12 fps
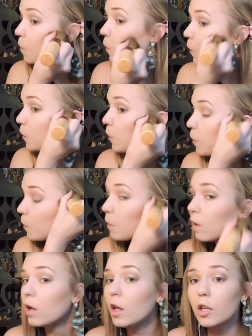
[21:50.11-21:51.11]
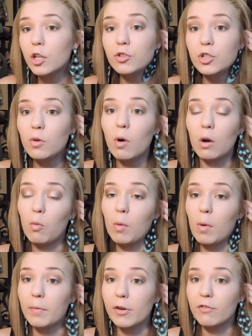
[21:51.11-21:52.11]
Because you do want to
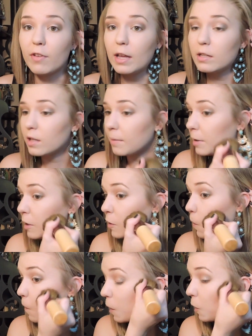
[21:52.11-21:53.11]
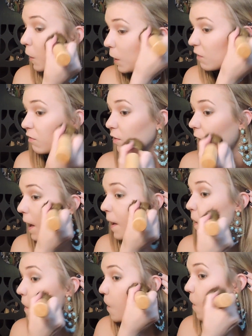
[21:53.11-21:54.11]
warm up your face. I mean, you don't want to look like a flat
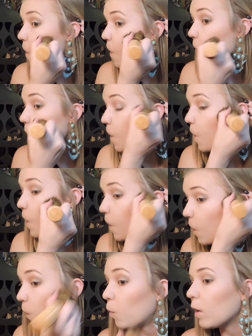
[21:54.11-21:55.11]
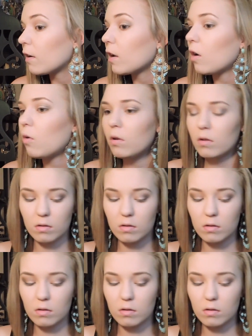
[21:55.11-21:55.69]
weirdo.